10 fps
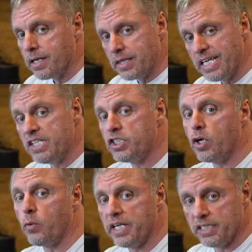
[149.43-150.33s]
These you
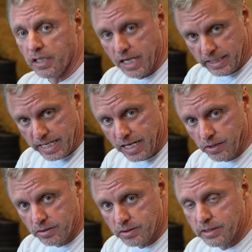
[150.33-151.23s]
don't need to lock
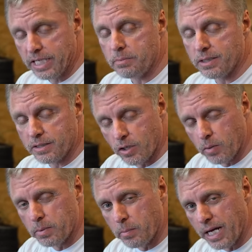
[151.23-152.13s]
out. Keep the, go
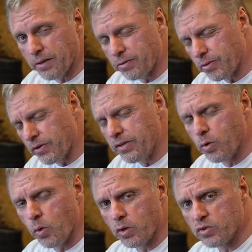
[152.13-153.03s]
up to about
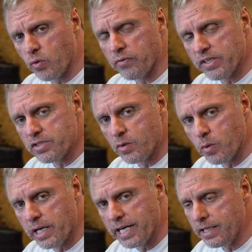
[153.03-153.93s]
3/4, 4/5 of the
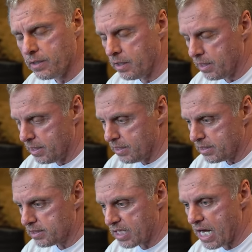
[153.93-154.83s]
way,
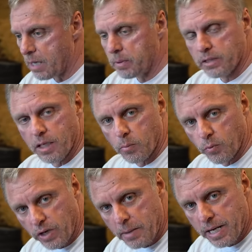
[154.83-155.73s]
stop and come
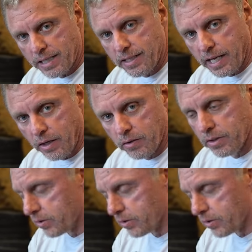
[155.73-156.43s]
right back down.